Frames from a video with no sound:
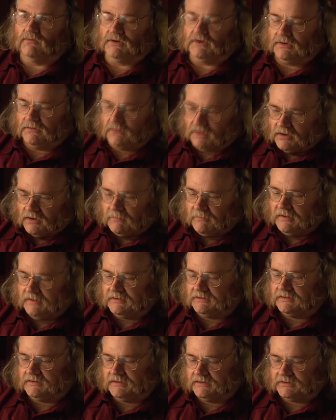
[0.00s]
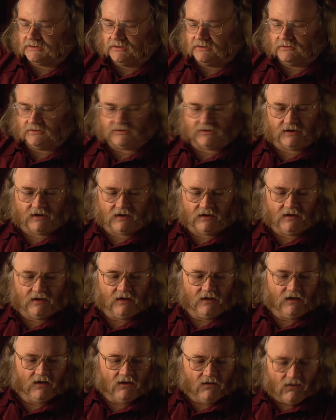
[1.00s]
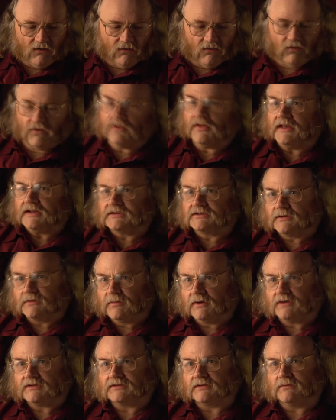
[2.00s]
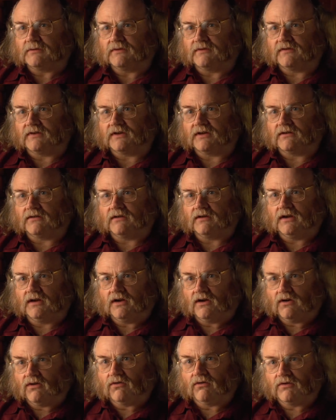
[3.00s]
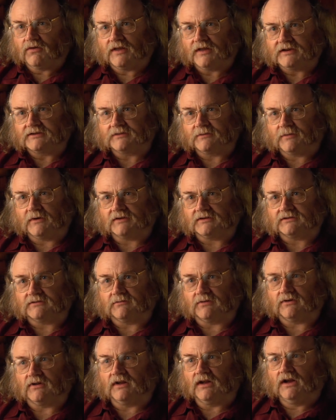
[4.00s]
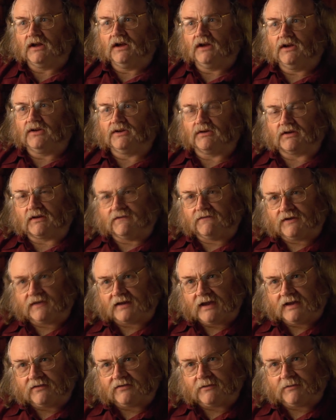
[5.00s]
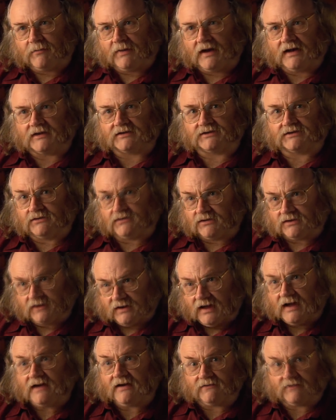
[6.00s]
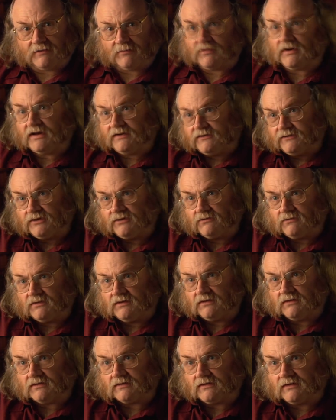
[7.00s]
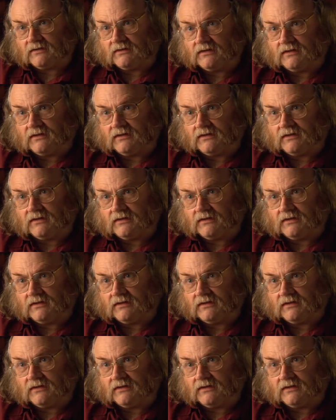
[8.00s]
When you come into this country, all things are possible for you. All things are possible. You can forget the past, you can have a brave new world.